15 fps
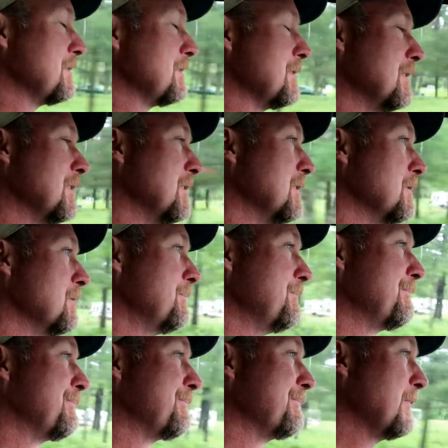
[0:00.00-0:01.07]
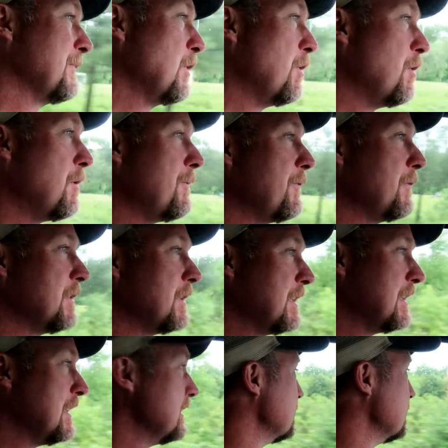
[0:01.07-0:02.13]
So
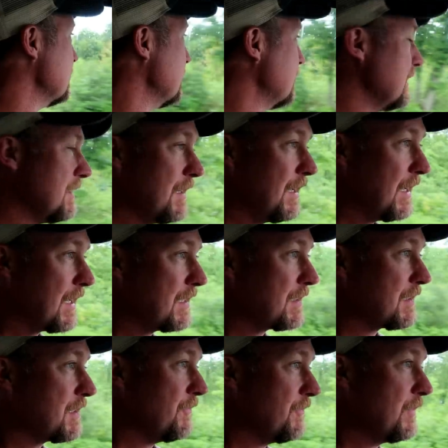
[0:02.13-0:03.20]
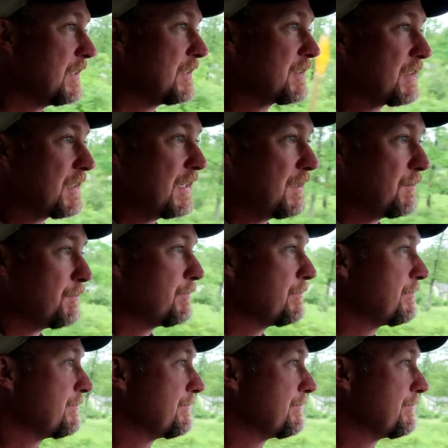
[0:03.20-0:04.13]
hopefully I can convince them